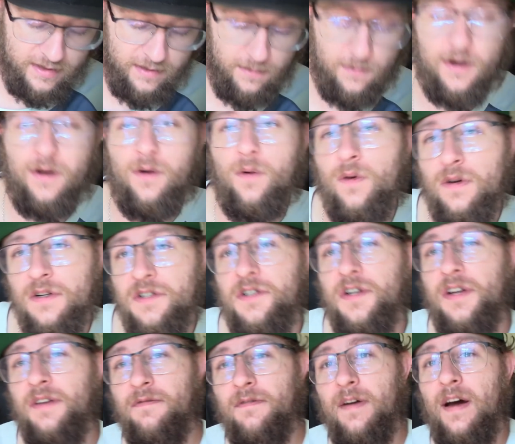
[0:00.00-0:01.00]
want to always
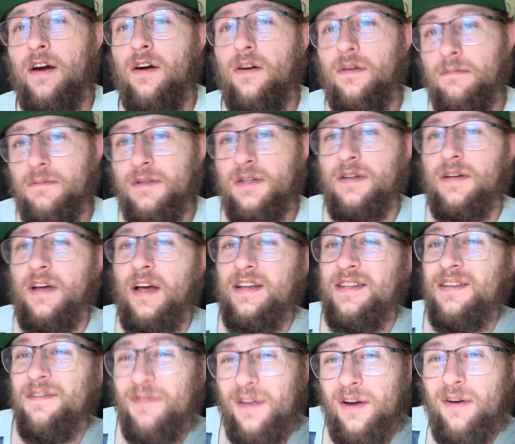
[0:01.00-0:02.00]
treat firearms as
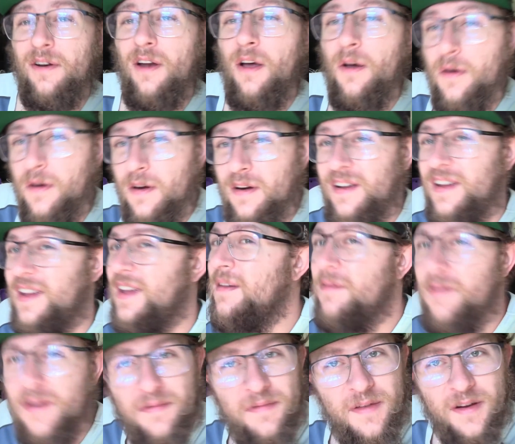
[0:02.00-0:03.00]
if they're loaded,
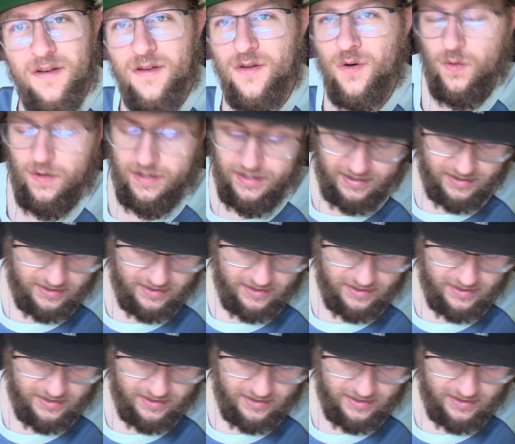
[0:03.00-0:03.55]
even if they're toys.